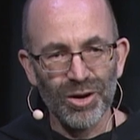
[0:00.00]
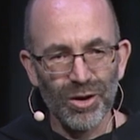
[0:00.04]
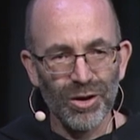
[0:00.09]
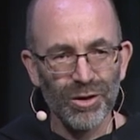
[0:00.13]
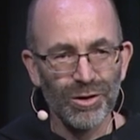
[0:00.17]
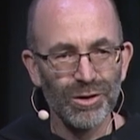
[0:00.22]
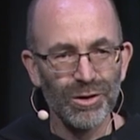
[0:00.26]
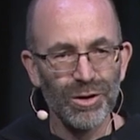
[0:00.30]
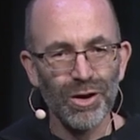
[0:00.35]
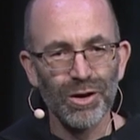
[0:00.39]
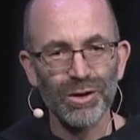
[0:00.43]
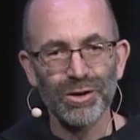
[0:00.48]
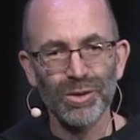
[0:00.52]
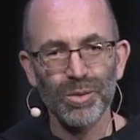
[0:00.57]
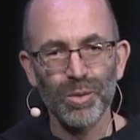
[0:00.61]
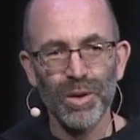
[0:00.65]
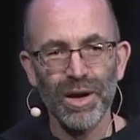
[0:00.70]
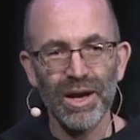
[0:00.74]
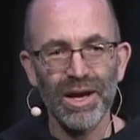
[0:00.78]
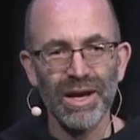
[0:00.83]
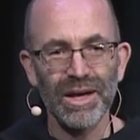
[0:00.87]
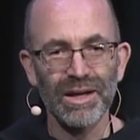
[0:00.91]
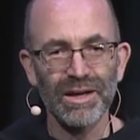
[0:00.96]
all along the
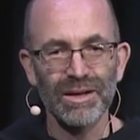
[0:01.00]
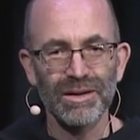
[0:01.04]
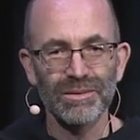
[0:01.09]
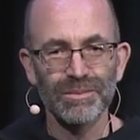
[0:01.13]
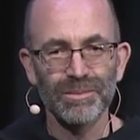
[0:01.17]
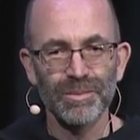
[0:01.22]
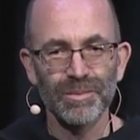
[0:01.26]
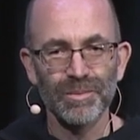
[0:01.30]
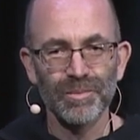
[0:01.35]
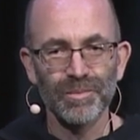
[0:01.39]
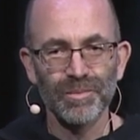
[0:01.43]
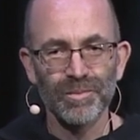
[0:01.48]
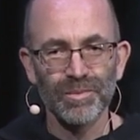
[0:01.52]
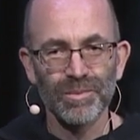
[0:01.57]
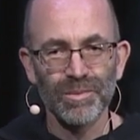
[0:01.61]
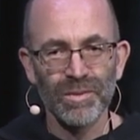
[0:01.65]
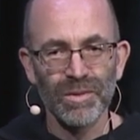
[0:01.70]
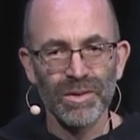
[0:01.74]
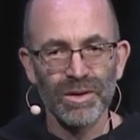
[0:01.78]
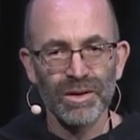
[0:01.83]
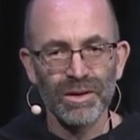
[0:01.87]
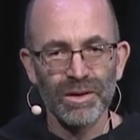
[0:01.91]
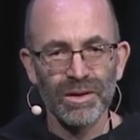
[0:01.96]
way.
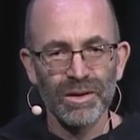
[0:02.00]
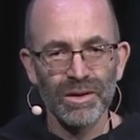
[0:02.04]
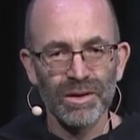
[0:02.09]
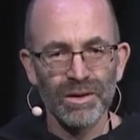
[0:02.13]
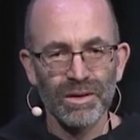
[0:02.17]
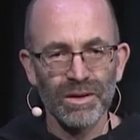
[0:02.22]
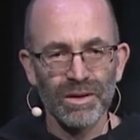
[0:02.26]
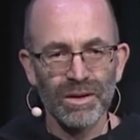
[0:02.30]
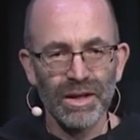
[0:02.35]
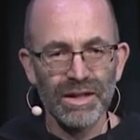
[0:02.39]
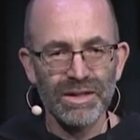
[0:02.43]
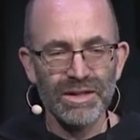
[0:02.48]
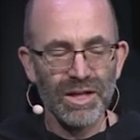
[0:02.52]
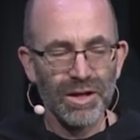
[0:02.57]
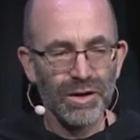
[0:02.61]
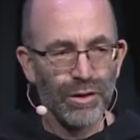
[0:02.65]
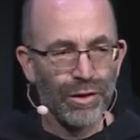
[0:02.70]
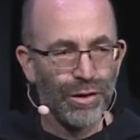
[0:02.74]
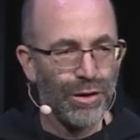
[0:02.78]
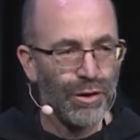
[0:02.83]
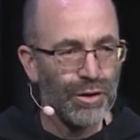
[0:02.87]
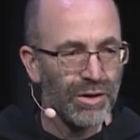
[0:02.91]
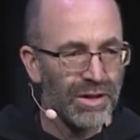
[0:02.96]
I did a
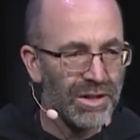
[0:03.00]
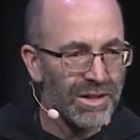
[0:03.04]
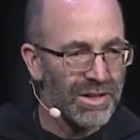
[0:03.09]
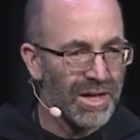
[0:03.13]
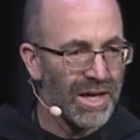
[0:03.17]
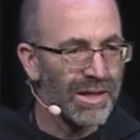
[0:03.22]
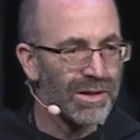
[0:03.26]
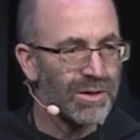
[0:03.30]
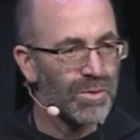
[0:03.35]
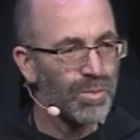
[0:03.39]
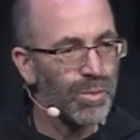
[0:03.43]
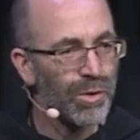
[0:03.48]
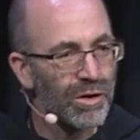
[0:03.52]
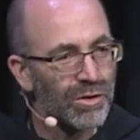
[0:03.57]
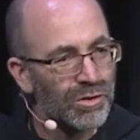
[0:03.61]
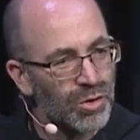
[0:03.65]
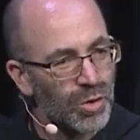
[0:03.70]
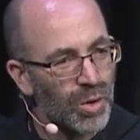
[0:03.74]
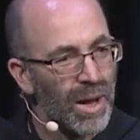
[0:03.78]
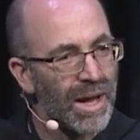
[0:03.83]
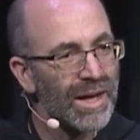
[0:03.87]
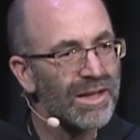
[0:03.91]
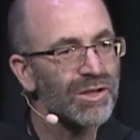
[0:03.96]
30-day
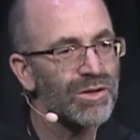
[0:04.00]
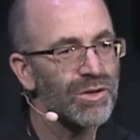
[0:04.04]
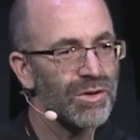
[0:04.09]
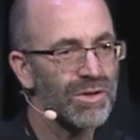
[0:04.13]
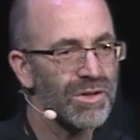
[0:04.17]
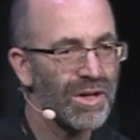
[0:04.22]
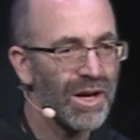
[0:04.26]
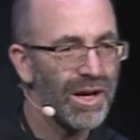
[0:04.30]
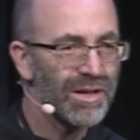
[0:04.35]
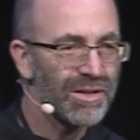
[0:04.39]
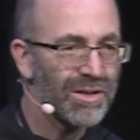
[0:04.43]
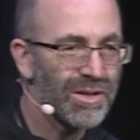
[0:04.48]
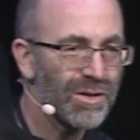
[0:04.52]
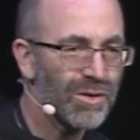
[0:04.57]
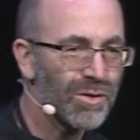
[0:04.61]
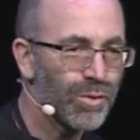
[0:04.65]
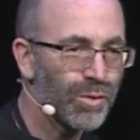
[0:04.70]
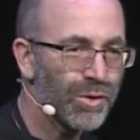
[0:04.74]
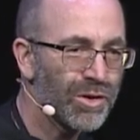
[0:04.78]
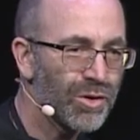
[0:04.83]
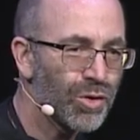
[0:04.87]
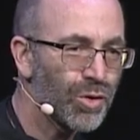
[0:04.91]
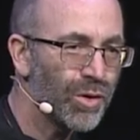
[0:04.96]
spiritual exercises
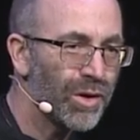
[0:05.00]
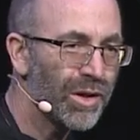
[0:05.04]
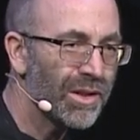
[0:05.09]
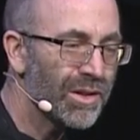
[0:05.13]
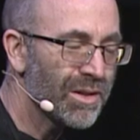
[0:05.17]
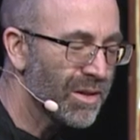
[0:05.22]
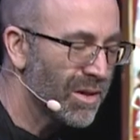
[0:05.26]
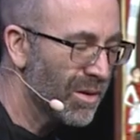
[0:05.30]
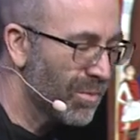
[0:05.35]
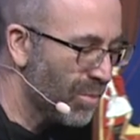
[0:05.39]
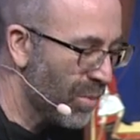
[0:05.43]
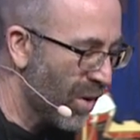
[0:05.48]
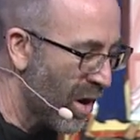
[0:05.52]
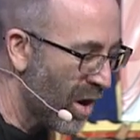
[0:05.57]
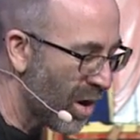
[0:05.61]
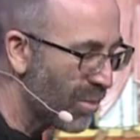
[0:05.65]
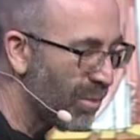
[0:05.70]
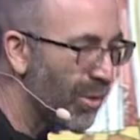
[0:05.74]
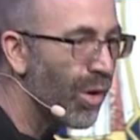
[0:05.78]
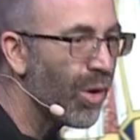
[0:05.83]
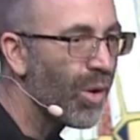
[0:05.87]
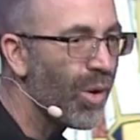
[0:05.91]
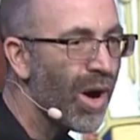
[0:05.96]
retreat in
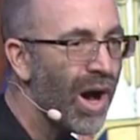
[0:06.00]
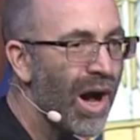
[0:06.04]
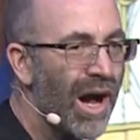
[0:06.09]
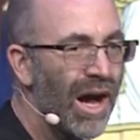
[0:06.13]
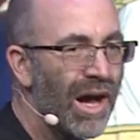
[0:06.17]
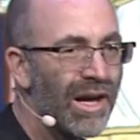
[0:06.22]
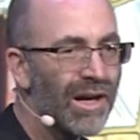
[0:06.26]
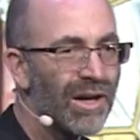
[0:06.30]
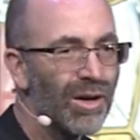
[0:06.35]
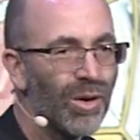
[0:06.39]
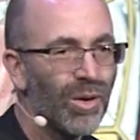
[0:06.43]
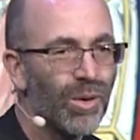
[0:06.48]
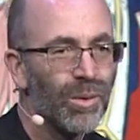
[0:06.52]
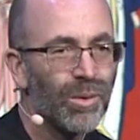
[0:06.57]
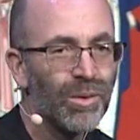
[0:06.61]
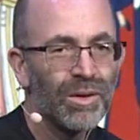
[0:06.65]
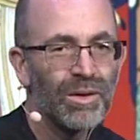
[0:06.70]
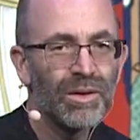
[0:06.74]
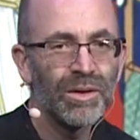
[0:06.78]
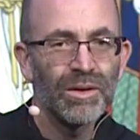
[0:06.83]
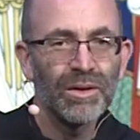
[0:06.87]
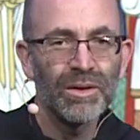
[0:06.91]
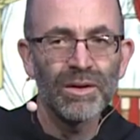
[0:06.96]
Parma, Ohio,
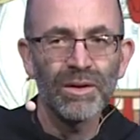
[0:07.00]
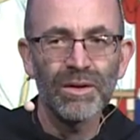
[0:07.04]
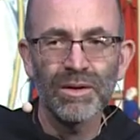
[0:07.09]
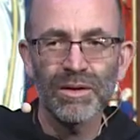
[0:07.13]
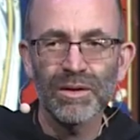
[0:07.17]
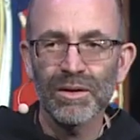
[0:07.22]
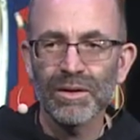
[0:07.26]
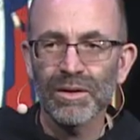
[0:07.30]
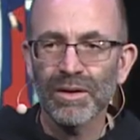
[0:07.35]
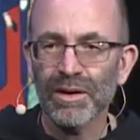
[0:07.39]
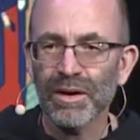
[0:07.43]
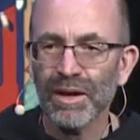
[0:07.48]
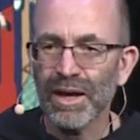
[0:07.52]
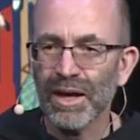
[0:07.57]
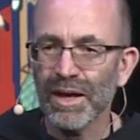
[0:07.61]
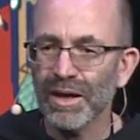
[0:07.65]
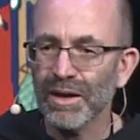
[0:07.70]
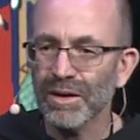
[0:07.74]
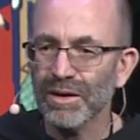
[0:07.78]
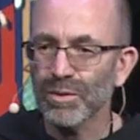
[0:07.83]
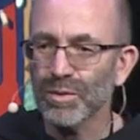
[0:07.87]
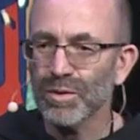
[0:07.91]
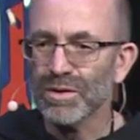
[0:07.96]

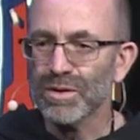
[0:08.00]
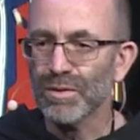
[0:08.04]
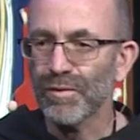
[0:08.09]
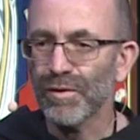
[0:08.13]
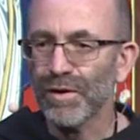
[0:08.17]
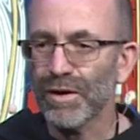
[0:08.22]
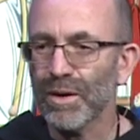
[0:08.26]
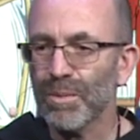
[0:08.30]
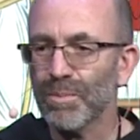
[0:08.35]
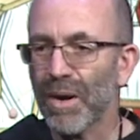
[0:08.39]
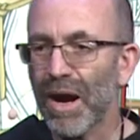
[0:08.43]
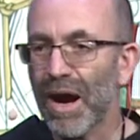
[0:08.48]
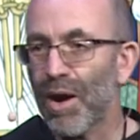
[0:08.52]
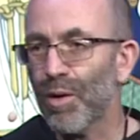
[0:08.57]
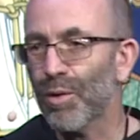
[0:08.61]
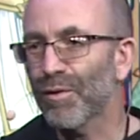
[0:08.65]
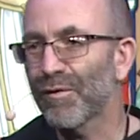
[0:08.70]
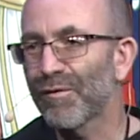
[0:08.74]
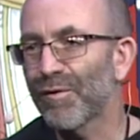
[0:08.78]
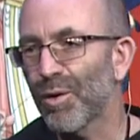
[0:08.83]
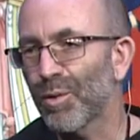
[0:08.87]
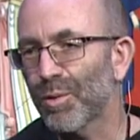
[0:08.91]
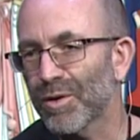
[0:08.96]
and it was a very
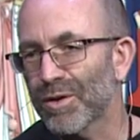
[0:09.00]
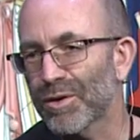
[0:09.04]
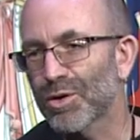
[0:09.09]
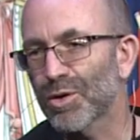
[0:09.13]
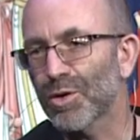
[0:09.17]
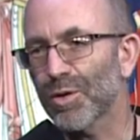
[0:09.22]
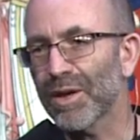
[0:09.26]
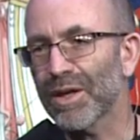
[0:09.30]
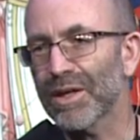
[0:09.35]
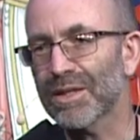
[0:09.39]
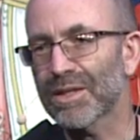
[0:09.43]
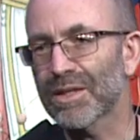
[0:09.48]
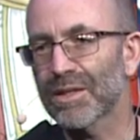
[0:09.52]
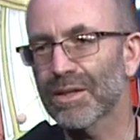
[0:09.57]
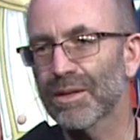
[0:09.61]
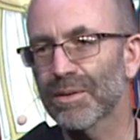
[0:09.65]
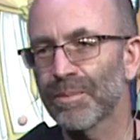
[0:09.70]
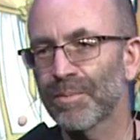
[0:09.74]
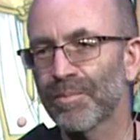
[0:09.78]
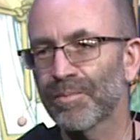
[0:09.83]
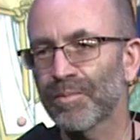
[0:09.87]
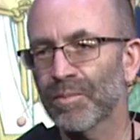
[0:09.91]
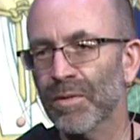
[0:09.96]
powerful retreat.
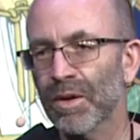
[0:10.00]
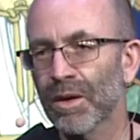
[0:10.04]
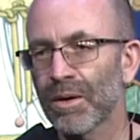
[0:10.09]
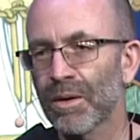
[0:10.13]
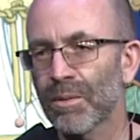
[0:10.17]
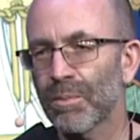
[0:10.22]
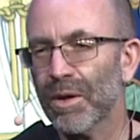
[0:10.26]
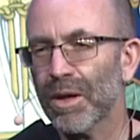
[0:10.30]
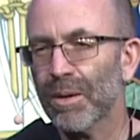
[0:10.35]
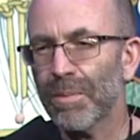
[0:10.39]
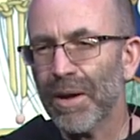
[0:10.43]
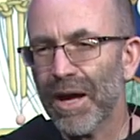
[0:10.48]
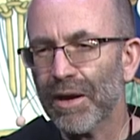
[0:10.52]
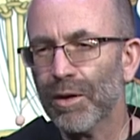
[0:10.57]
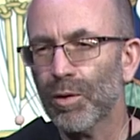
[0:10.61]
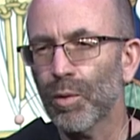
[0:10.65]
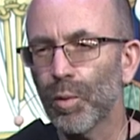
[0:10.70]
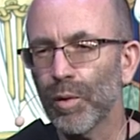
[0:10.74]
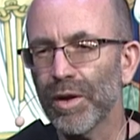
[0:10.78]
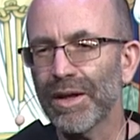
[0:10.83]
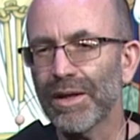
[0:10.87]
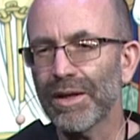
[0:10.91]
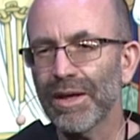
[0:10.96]
But about a
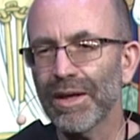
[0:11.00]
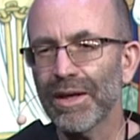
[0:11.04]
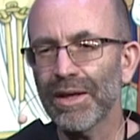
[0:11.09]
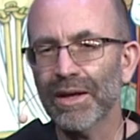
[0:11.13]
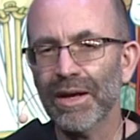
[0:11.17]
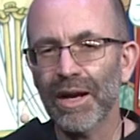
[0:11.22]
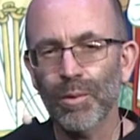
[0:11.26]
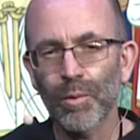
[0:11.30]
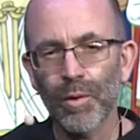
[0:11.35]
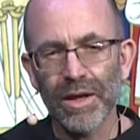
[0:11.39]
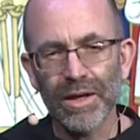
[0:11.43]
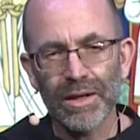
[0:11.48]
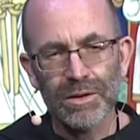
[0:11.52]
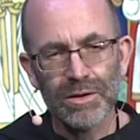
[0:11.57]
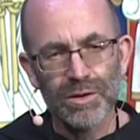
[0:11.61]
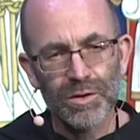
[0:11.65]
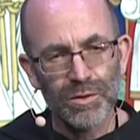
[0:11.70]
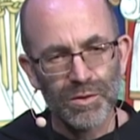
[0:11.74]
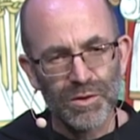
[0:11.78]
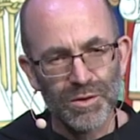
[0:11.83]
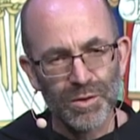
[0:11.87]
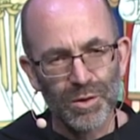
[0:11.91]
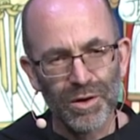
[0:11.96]
week in, I went
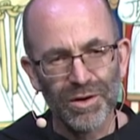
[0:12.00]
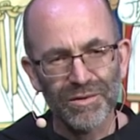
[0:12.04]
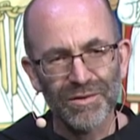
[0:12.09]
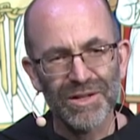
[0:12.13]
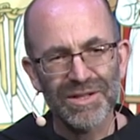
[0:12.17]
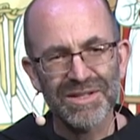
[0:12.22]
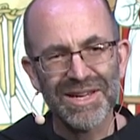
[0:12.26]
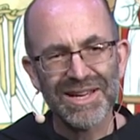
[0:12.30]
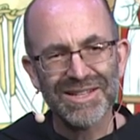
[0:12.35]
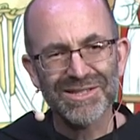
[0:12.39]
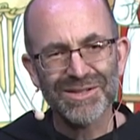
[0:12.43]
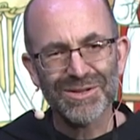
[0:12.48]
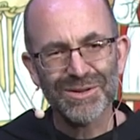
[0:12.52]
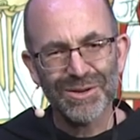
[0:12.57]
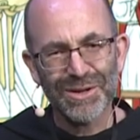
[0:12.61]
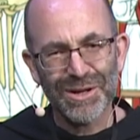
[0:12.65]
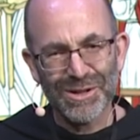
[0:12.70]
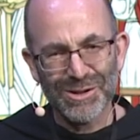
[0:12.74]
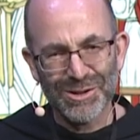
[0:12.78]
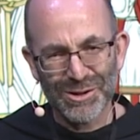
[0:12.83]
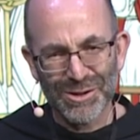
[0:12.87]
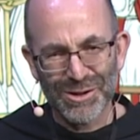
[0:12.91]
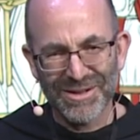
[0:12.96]
into sort of a
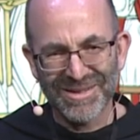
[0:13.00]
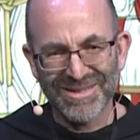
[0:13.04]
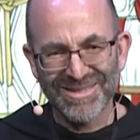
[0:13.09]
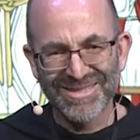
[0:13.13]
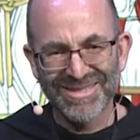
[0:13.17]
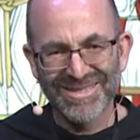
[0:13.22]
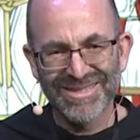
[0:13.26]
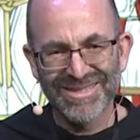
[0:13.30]
desolation,